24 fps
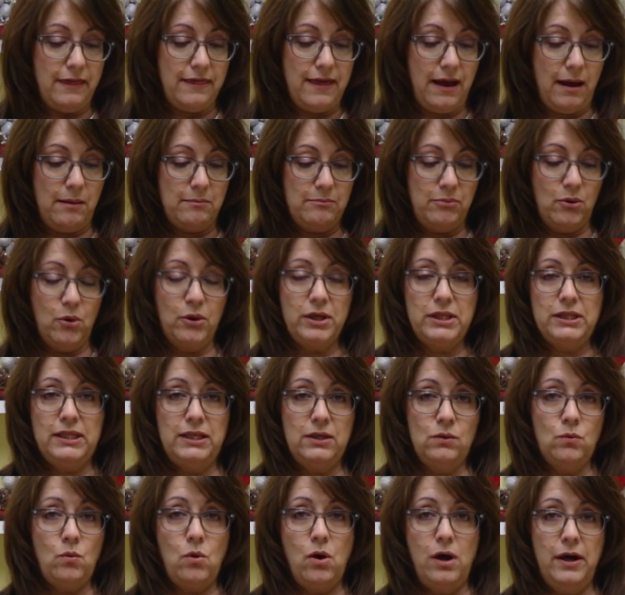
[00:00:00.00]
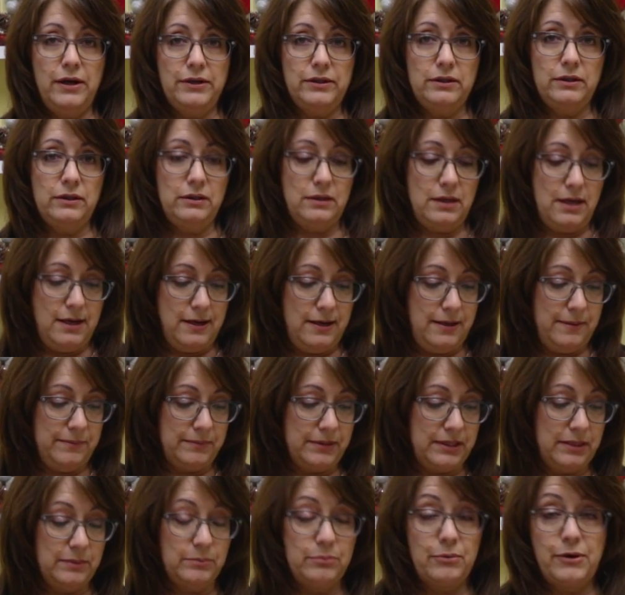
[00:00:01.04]
that boiling water
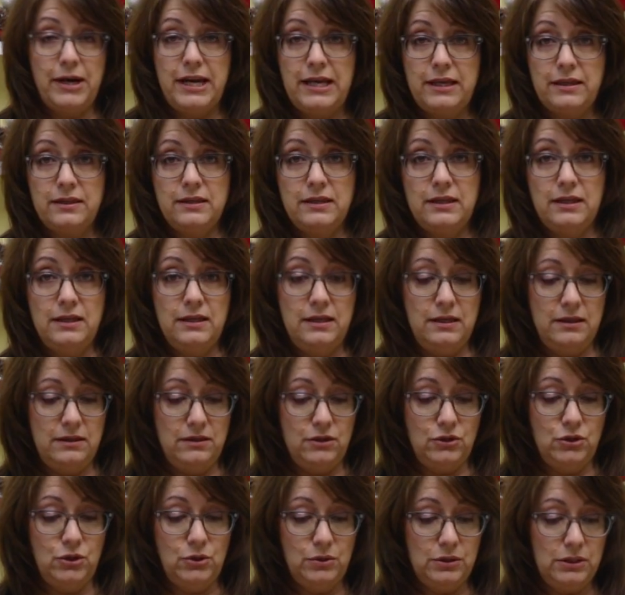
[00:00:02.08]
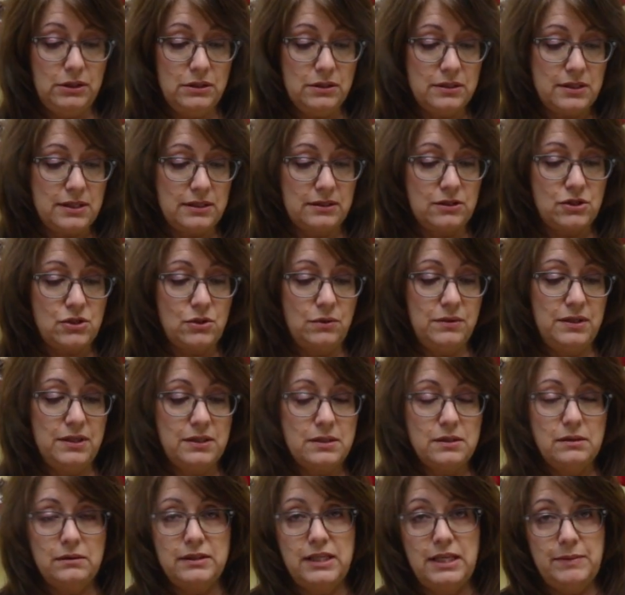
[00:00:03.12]
can break the noodles, and so
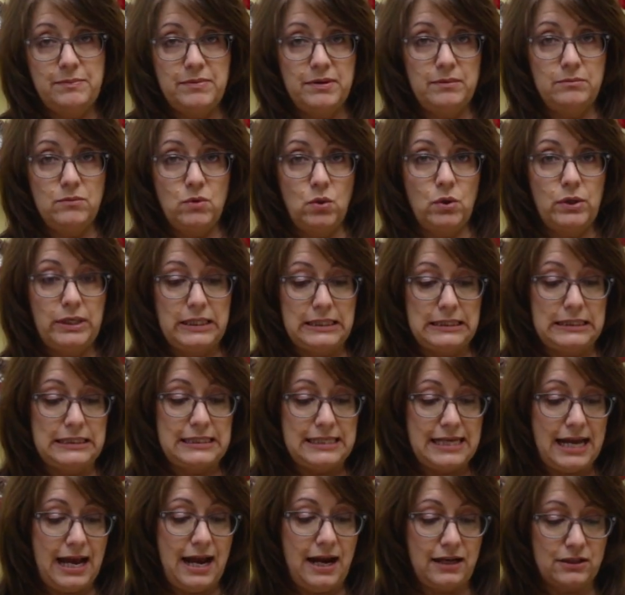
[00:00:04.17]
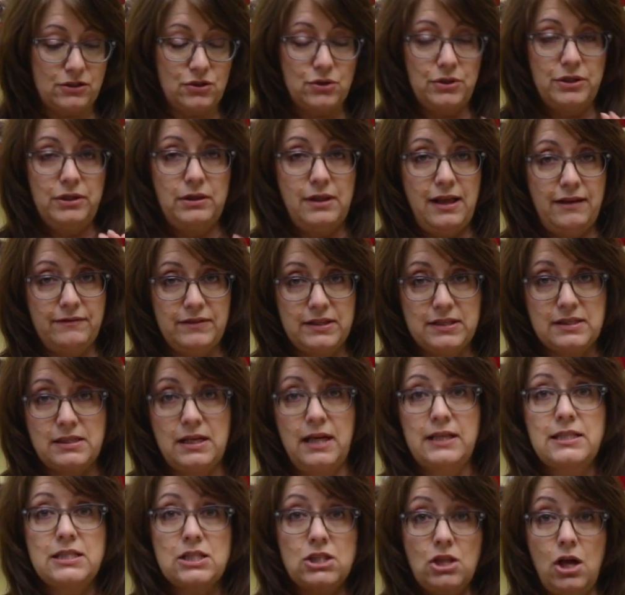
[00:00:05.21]
this will keep them more intact. So you'll have these
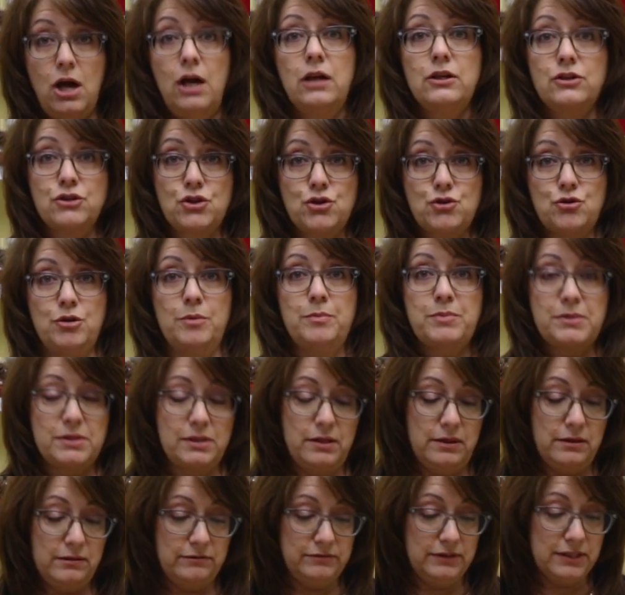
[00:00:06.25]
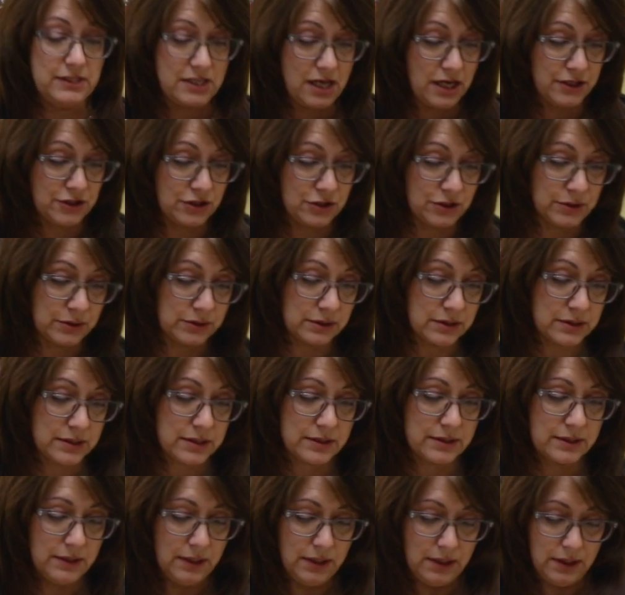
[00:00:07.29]
nice long strips of lasagna
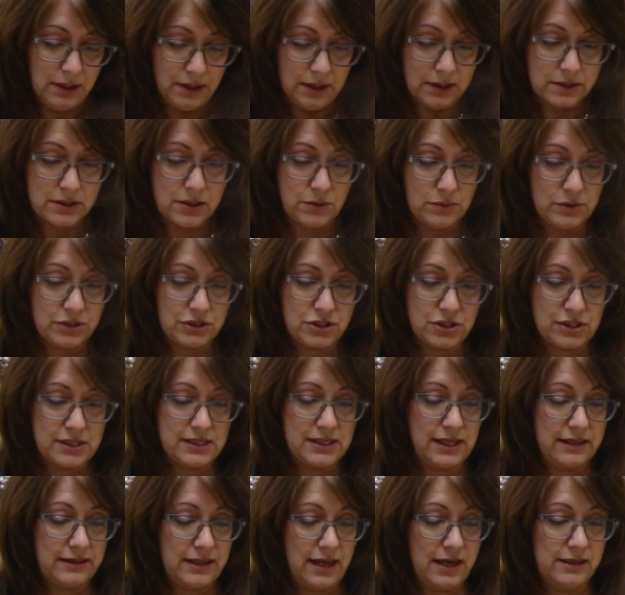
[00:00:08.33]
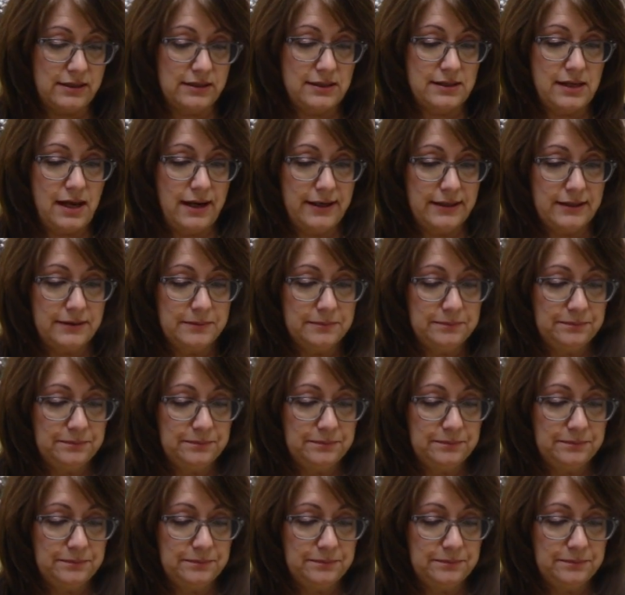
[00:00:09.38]
noodles. So we'll just set that aside.